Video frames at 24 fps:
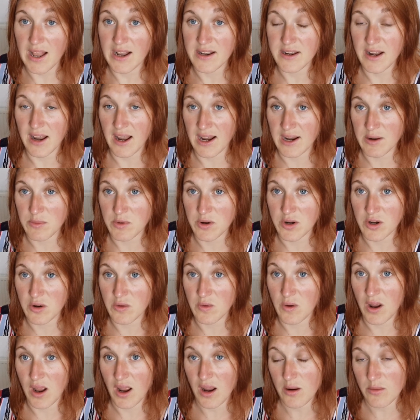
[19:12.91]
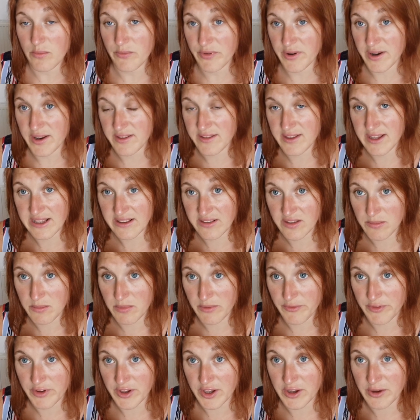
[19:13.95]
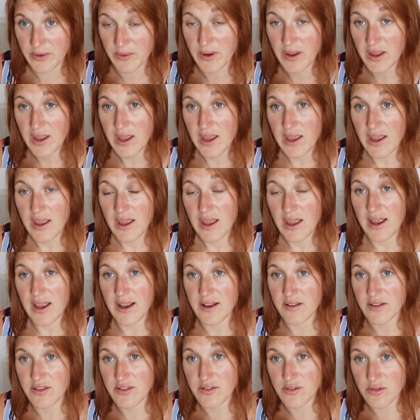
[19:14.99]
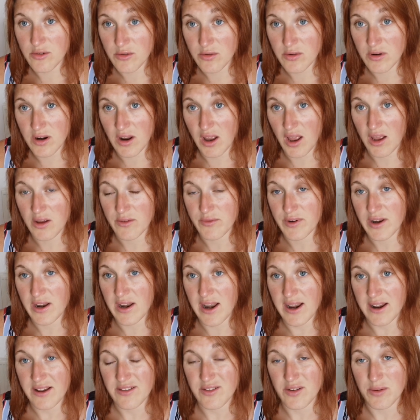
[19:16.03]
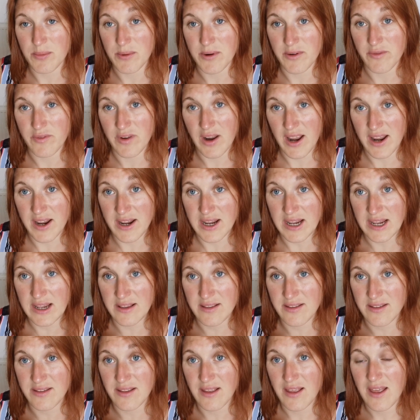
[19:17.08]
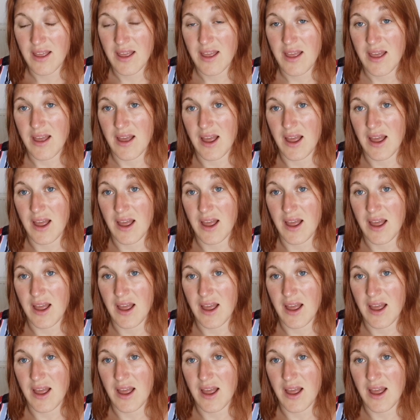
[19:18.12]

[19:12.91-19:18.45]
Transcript: And I will hopefully see some of you in school over the next couple of days.